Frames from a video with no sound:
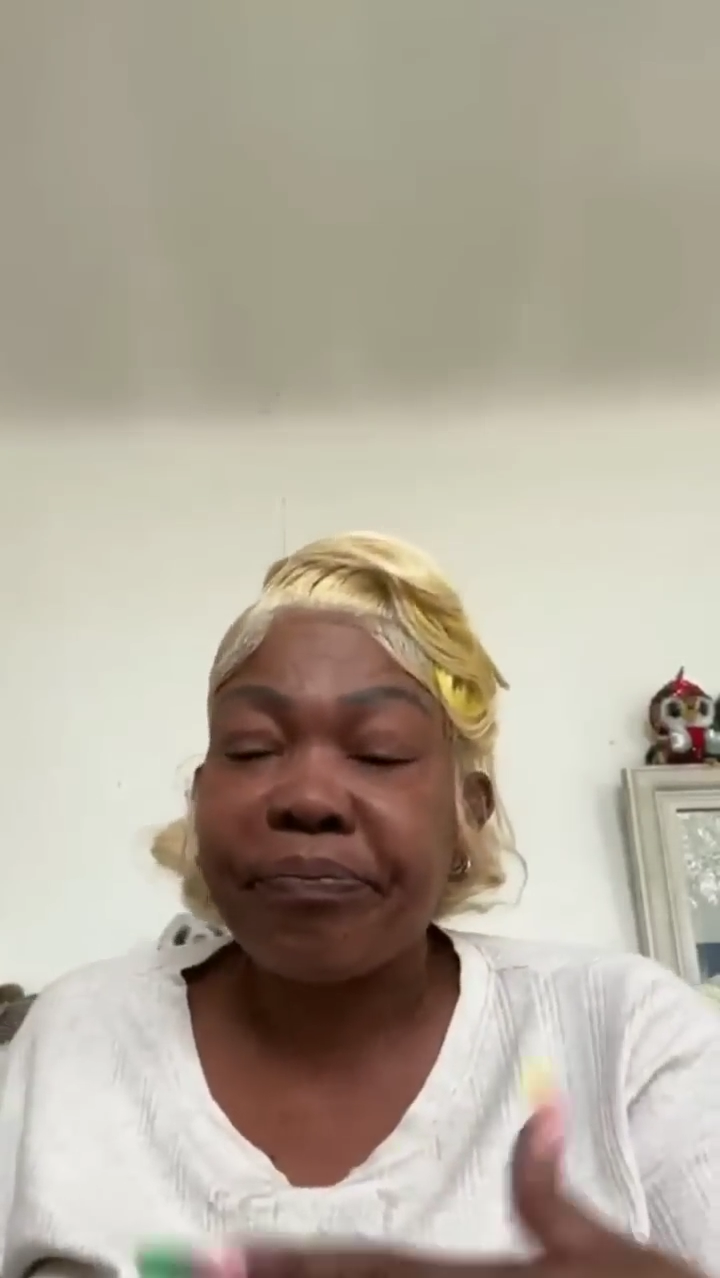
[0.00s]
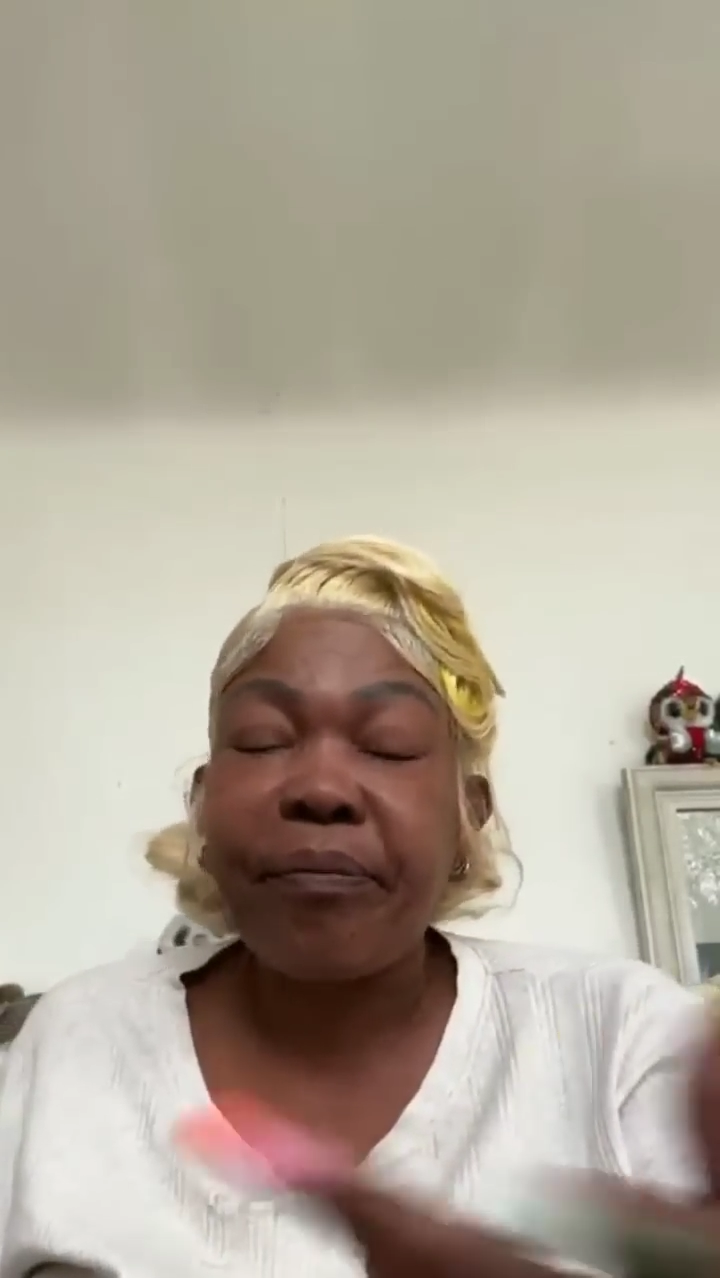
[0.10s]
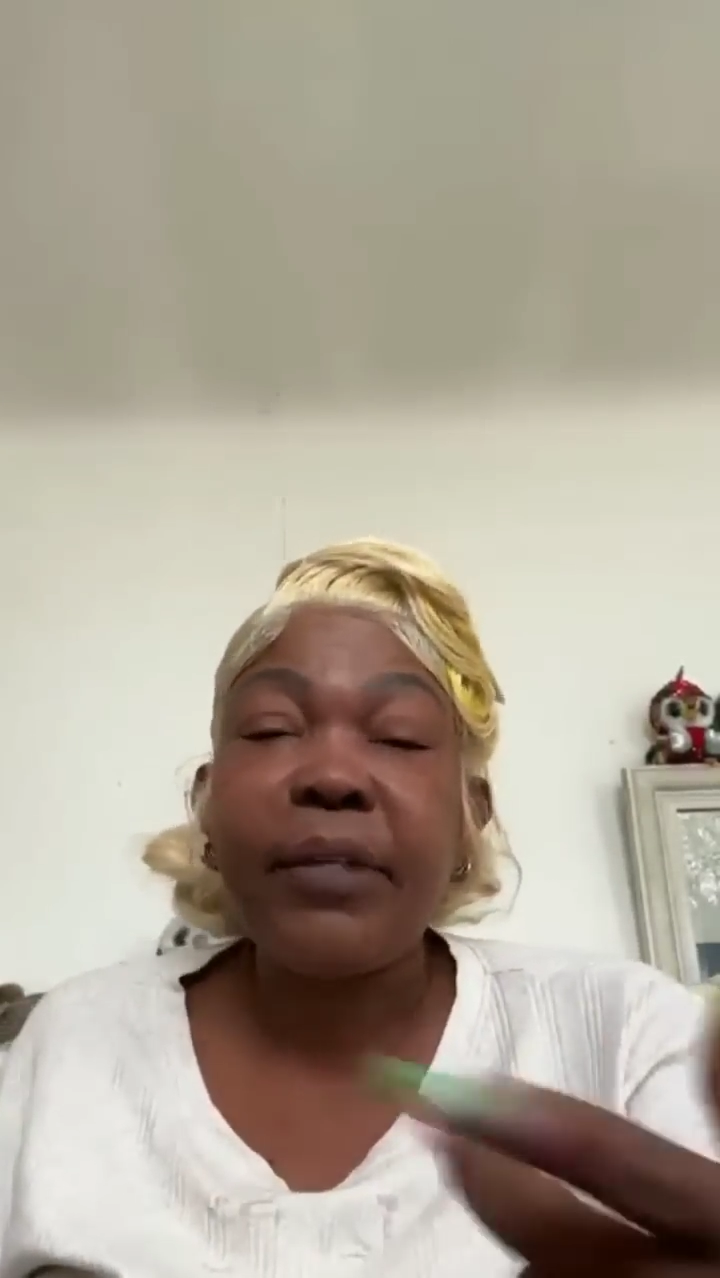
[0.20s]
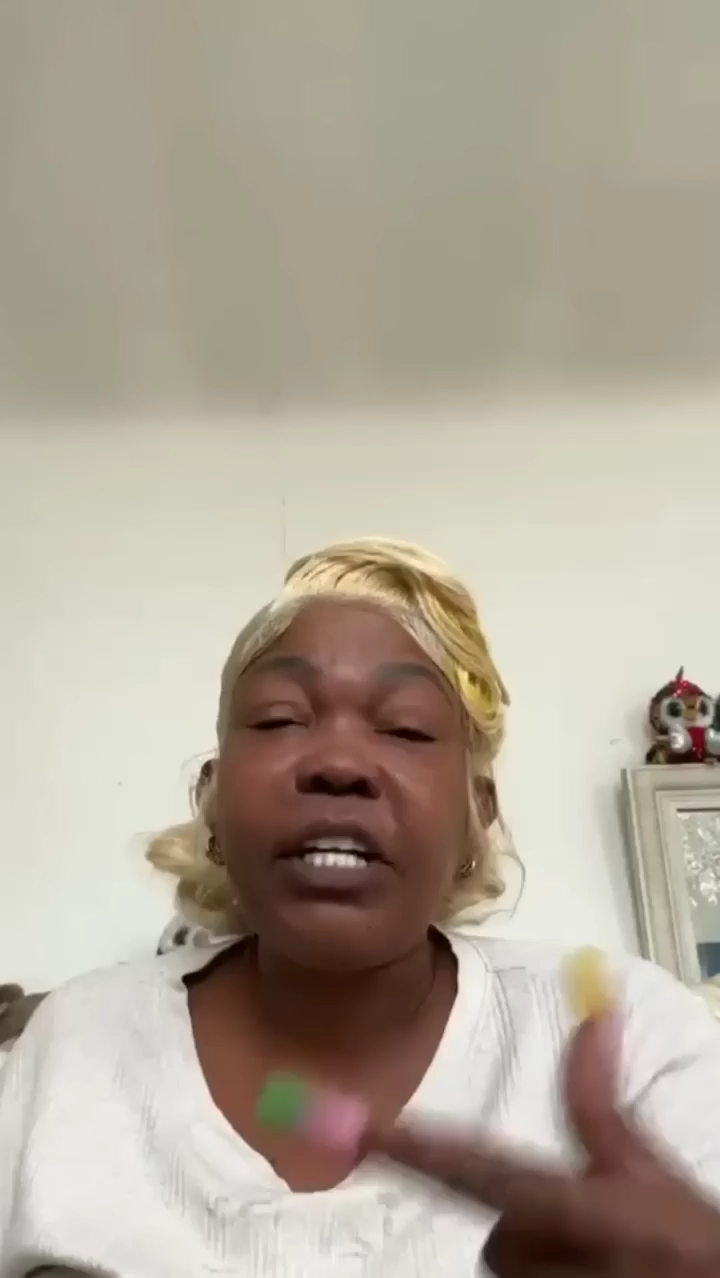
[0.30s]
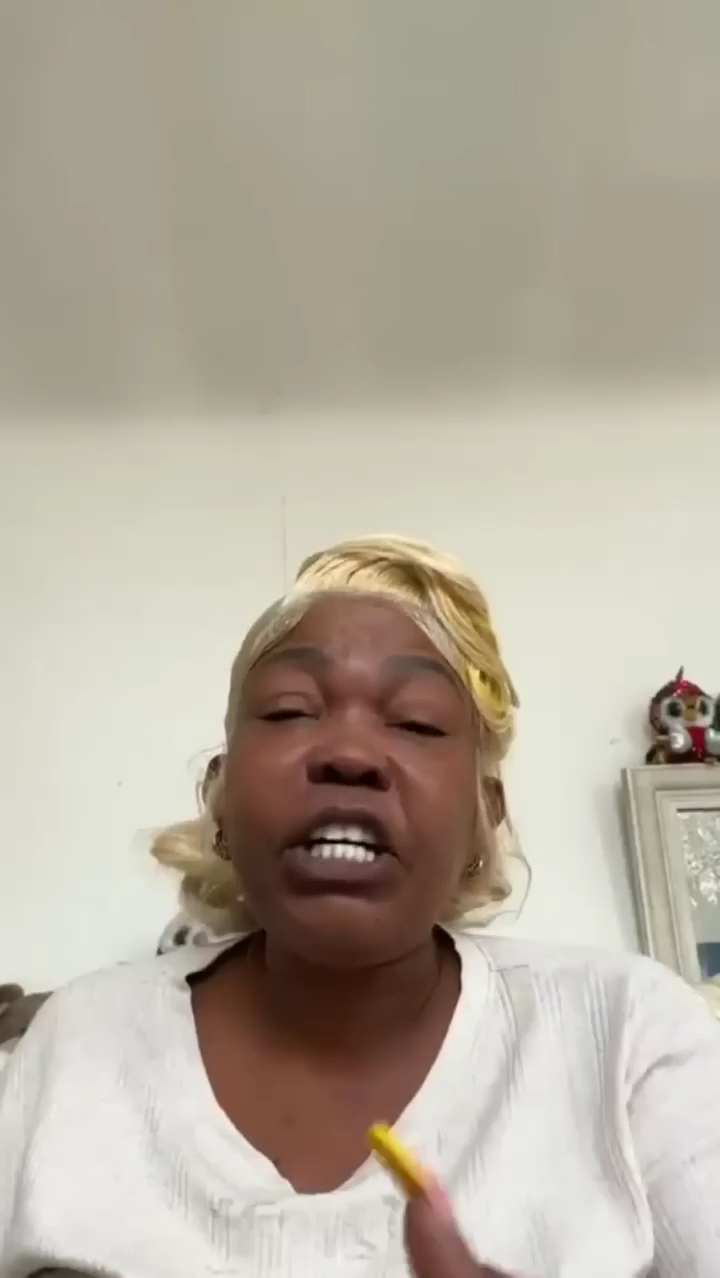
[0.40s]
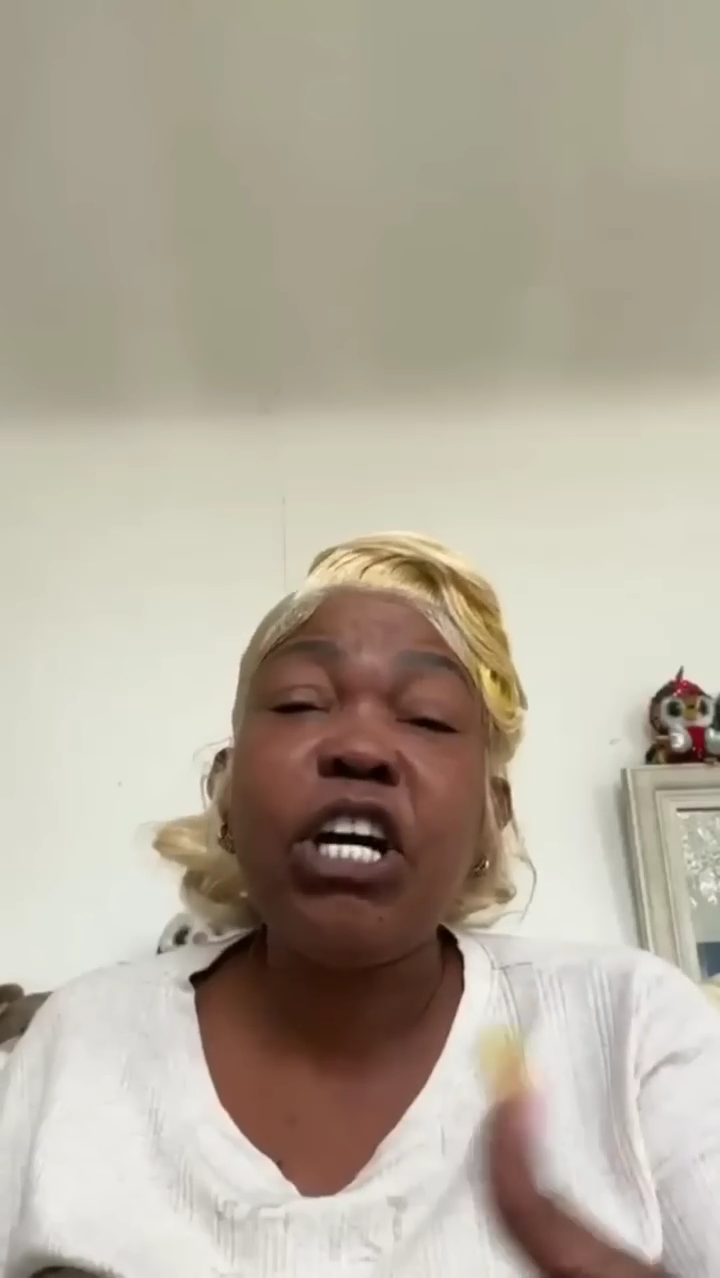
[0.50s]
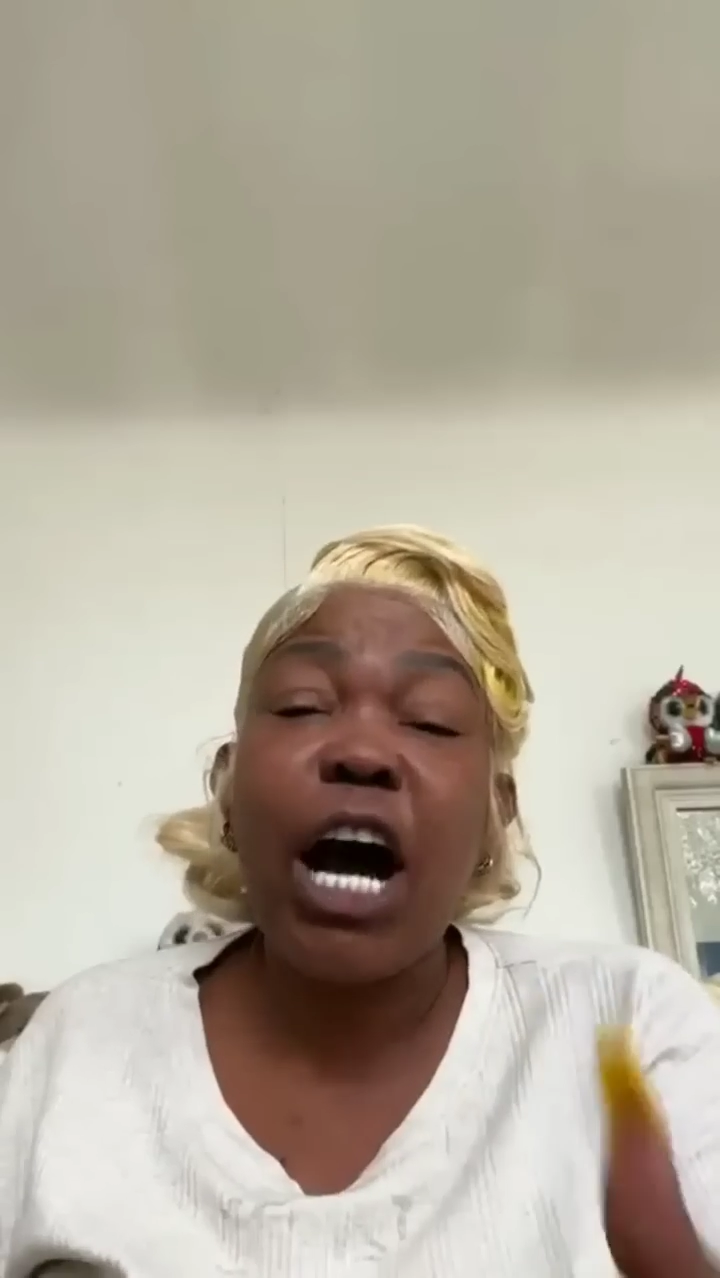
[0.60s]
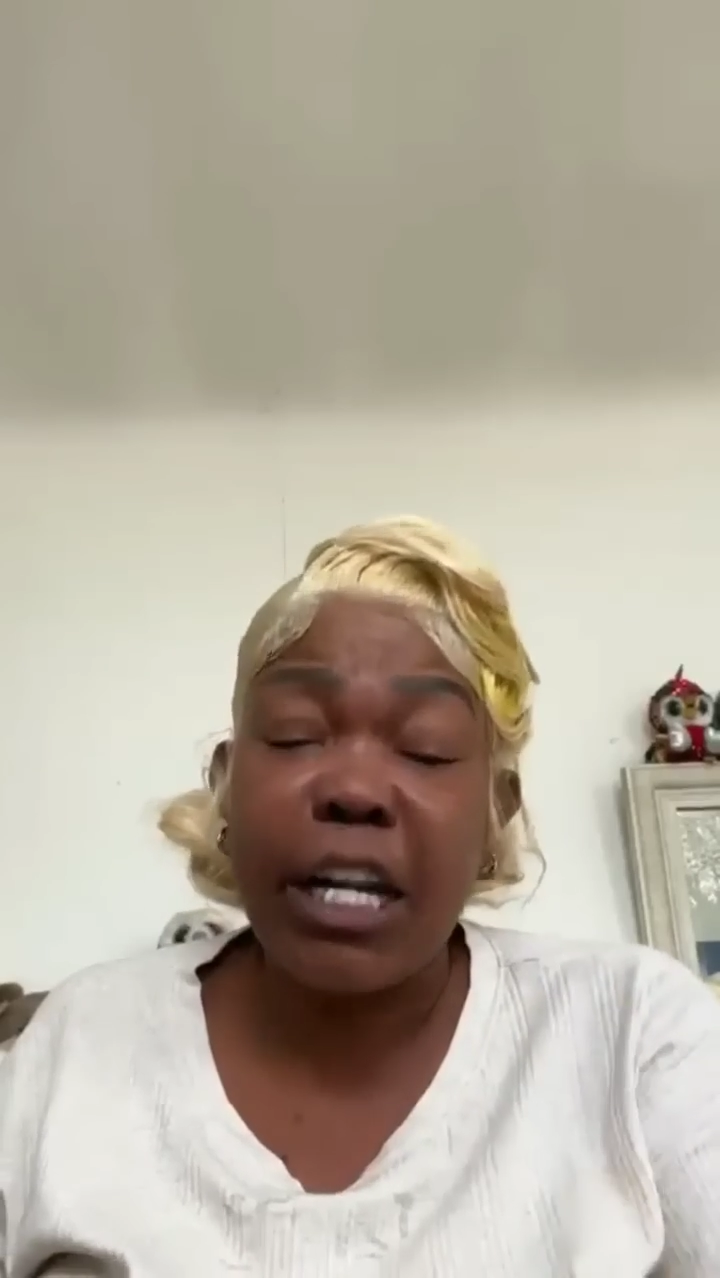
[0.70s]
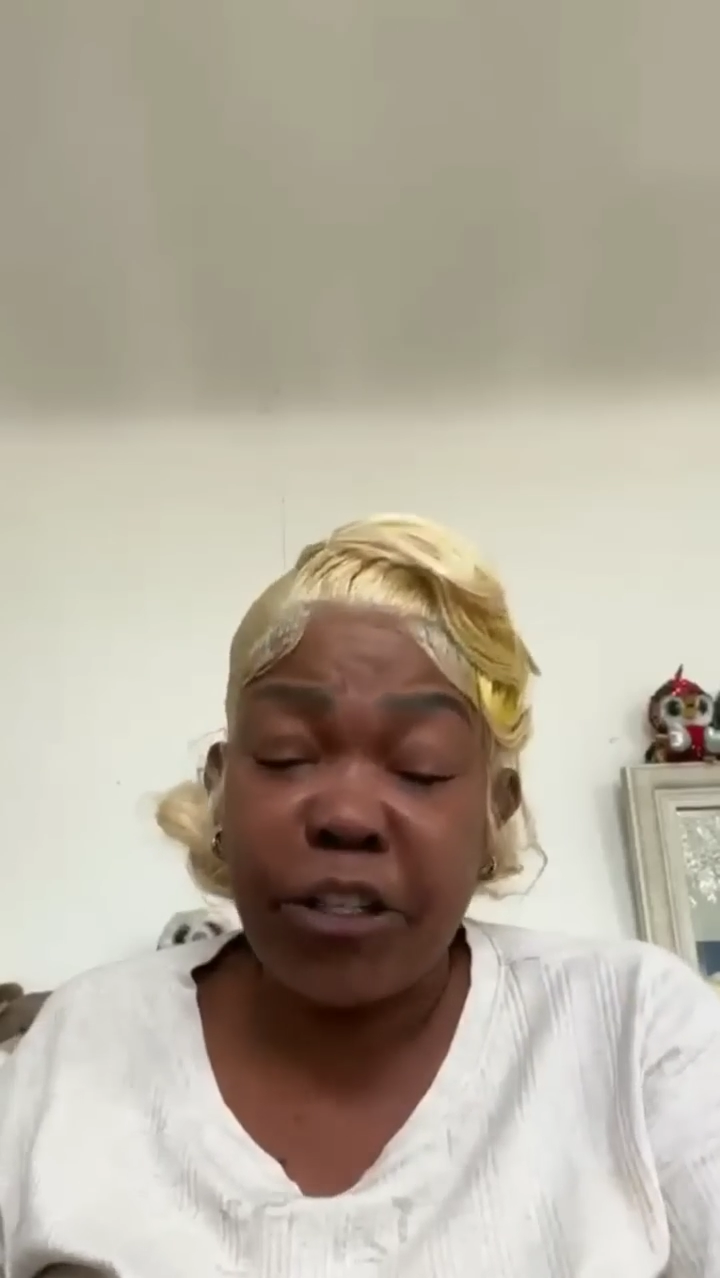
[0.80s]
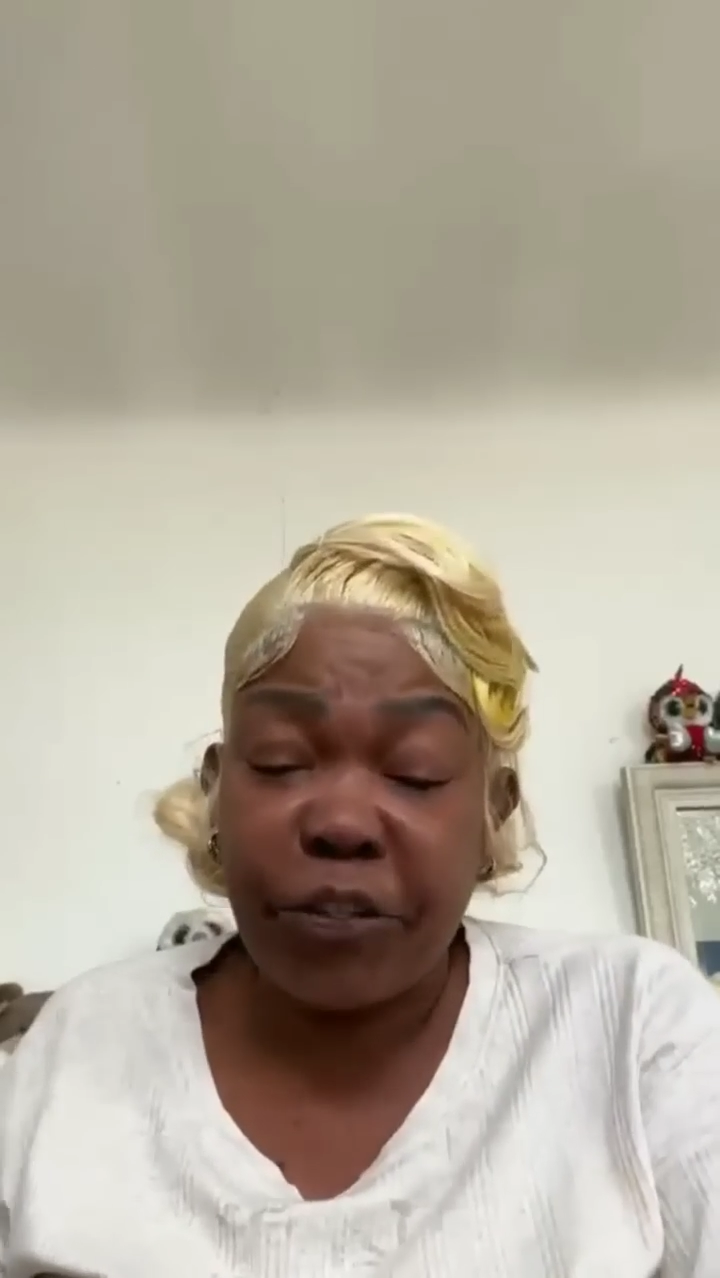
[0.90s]
they got a
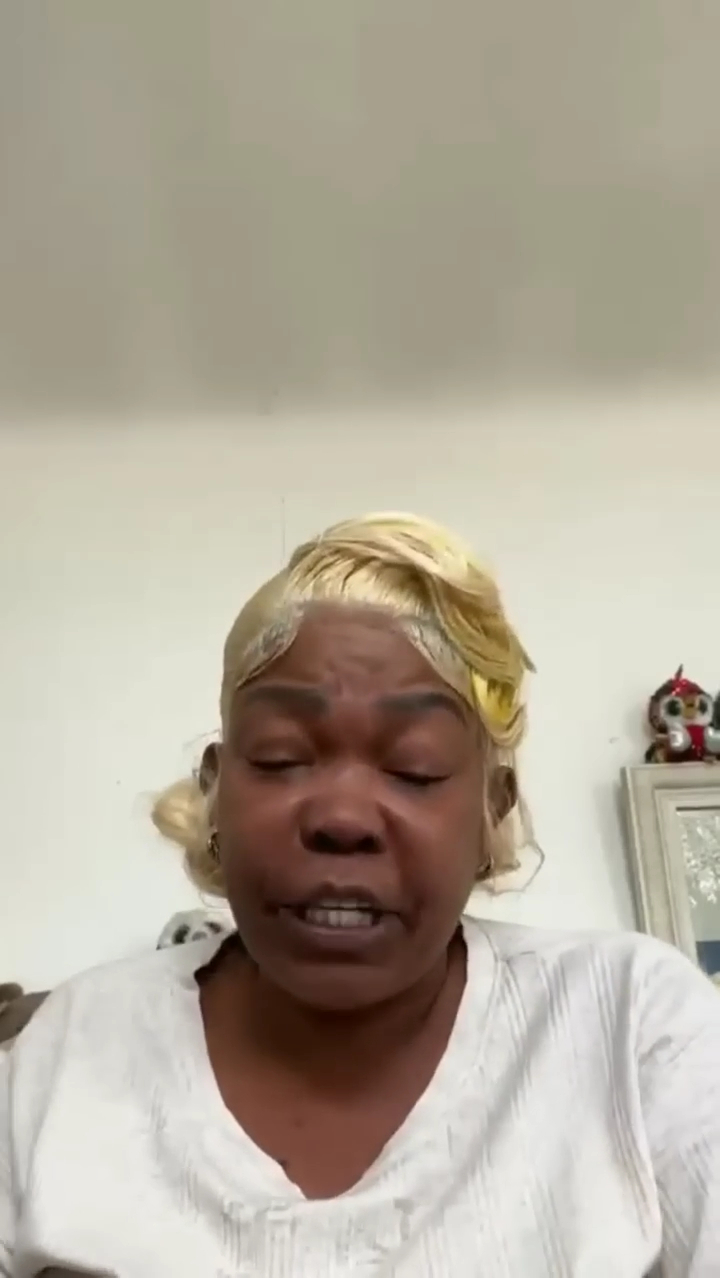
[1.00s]
train